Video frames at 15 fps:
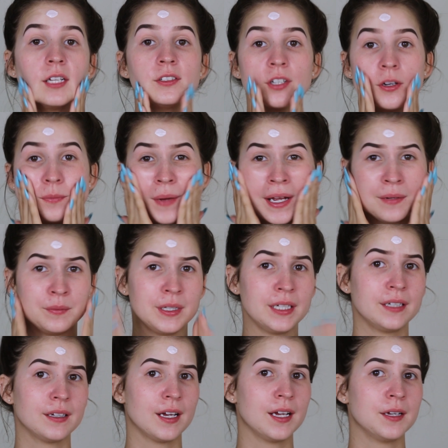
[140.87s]
And don't mind
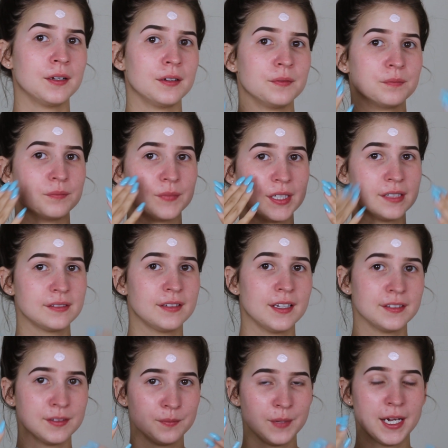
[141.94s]
me. This
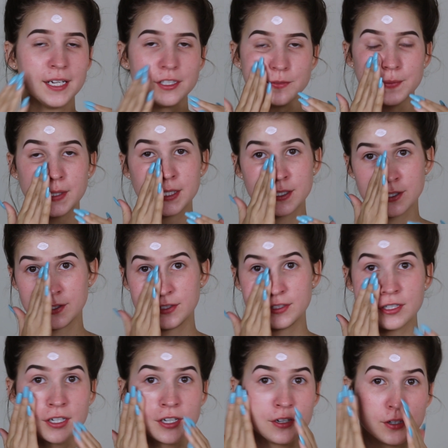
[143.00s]
doesn't match because
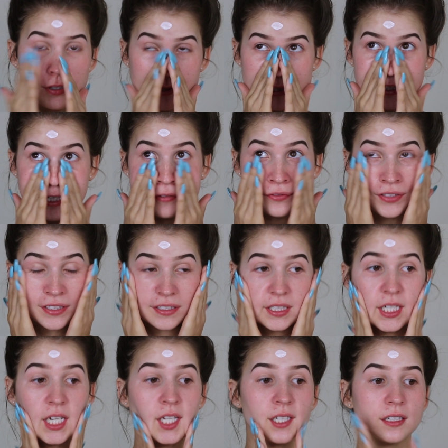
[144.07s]
your girl
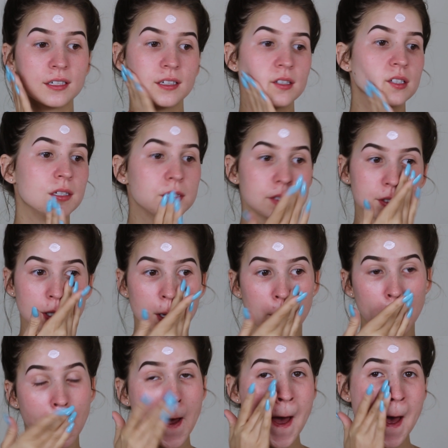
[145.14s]
self-tanned. So
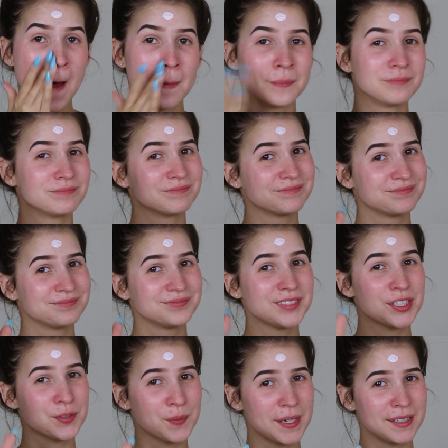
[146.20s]

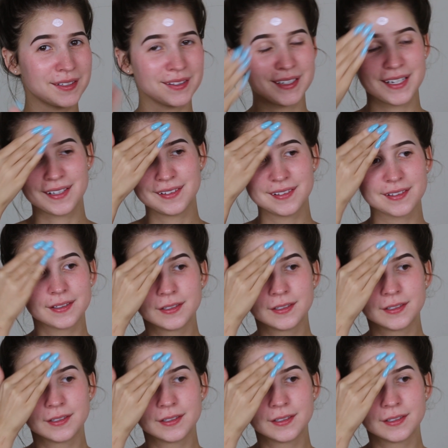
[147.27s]
just wait till the end.